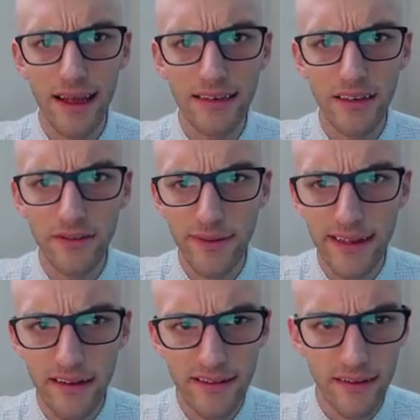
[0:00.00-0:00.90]
issues with
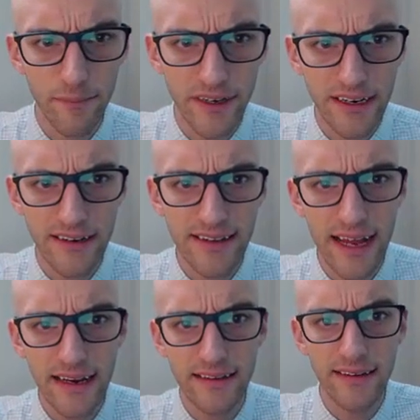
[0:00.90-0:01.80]
single subject
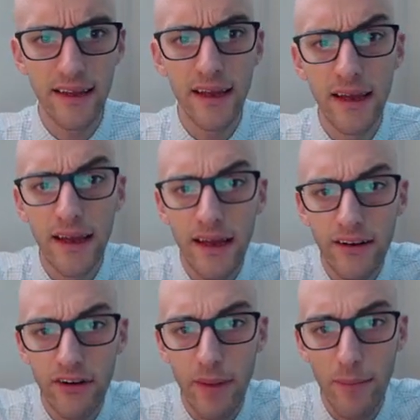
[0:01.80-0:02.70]
design is
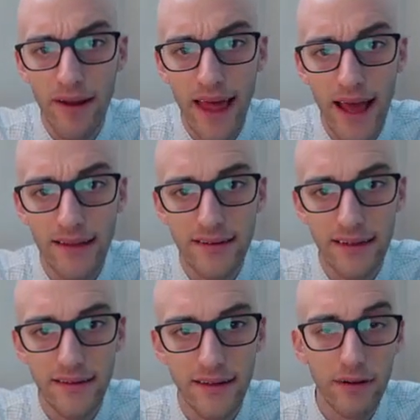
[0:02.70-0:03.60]
to remember that
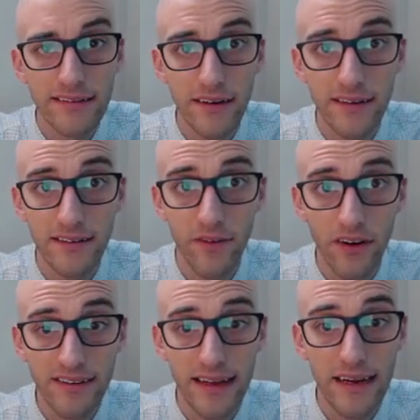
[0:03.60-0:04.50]
since research is
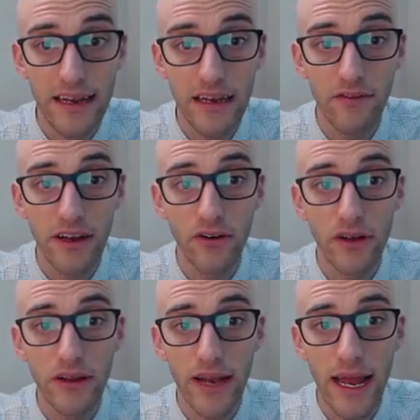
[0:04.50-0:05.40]
focused on an
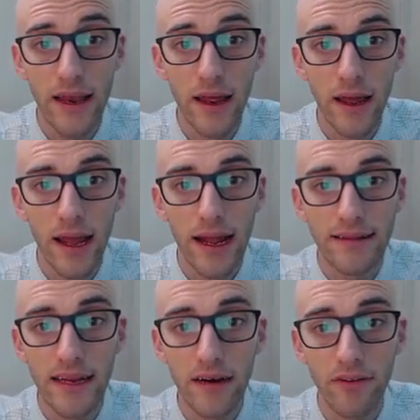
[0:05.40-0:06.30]
individual unit,
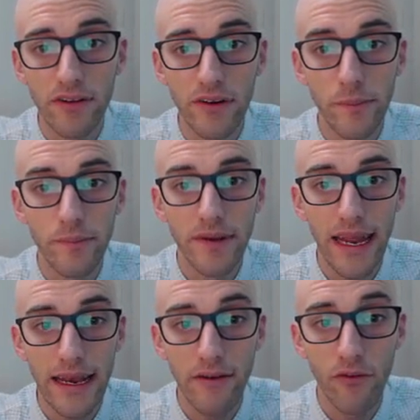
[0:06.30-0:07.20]
it's careful to
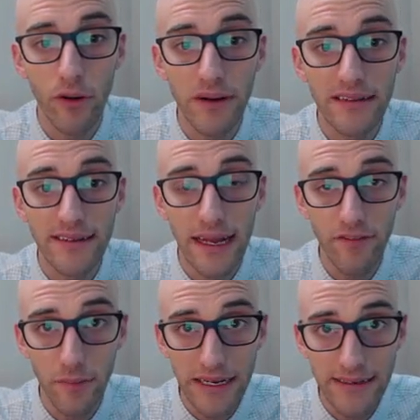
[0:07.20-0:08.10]
obtain informed
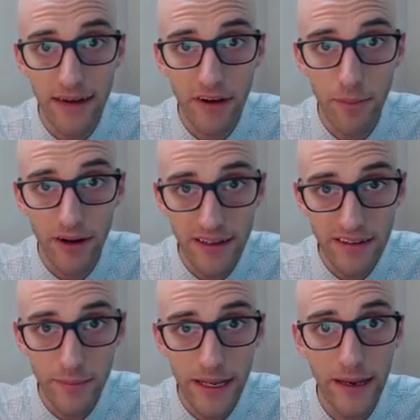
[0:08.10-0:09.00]
consent from each and every
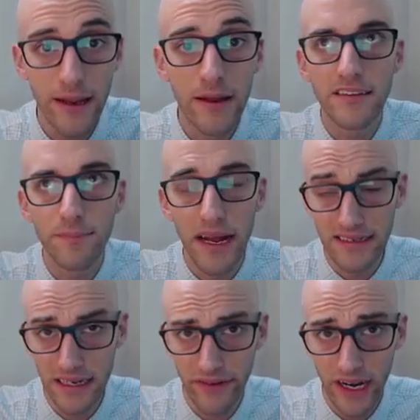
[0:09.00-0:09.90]
participant,
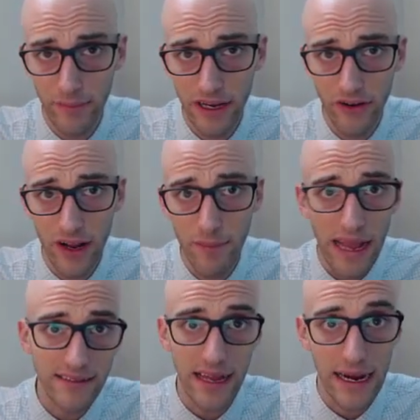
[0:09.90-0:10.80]
especially if you're going to be doing a
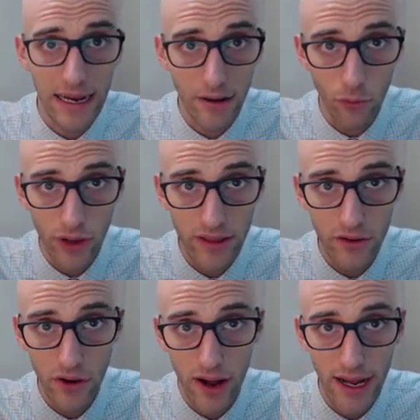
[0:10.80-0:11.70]
baseline and
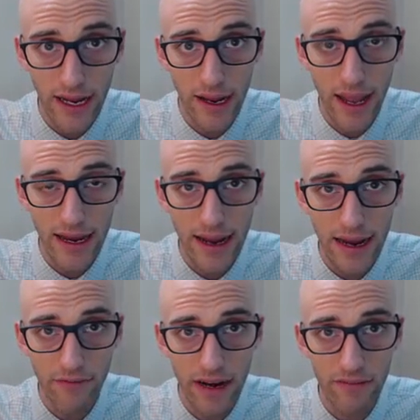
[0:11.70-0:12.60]
withdrawing any
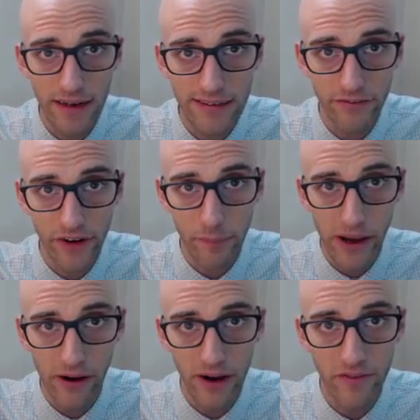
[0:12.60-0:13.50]
kind of intervention for a
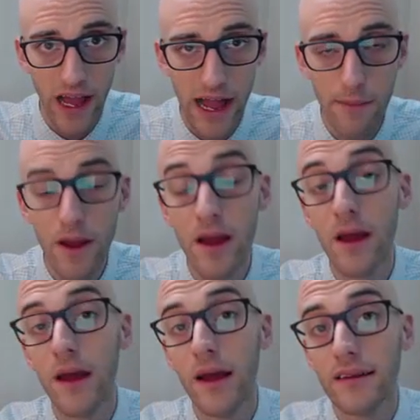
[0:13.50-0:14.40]
period of time.
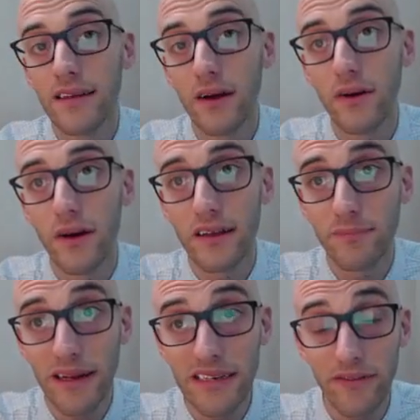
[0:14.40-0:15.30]
So
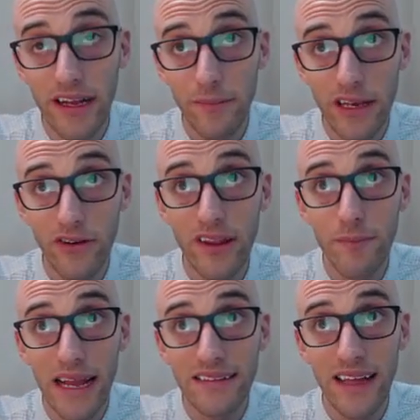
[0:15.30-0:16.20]
especially if you're going to be doing
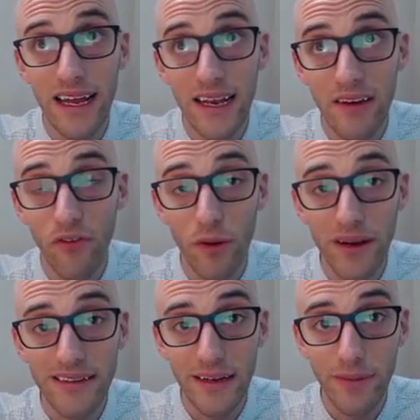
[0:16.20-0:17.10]
the baseline,
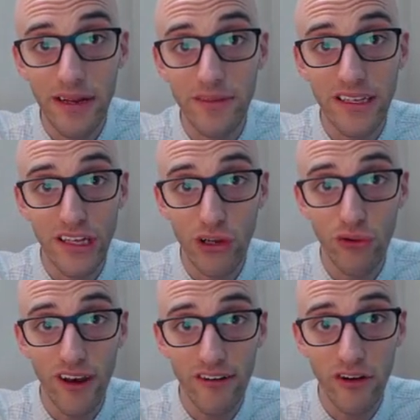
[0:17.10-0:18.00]
informed consent becomes a
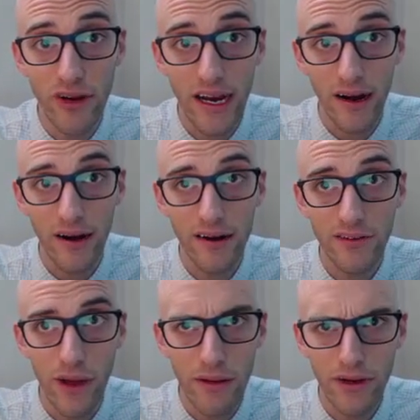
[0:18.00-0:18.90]
huge issue here,
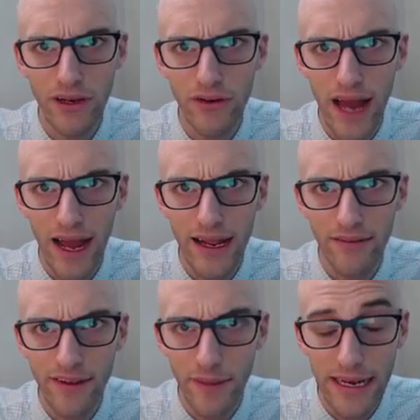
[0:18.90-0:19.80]
because why would you not
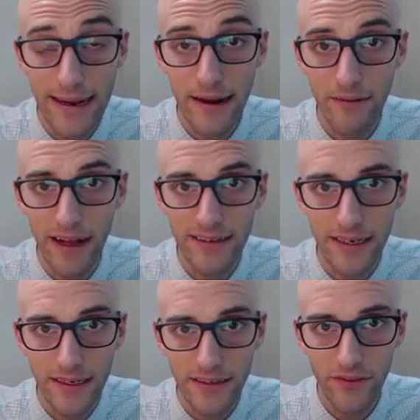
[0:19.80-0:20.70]
give somebody an
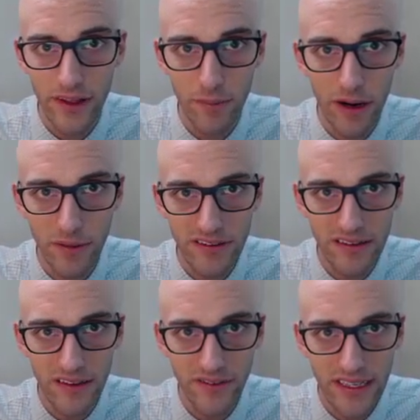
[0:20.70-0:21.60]
intervention just for the
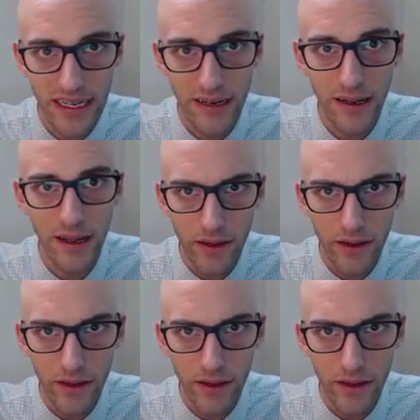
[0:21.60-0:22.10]
purposes of seeing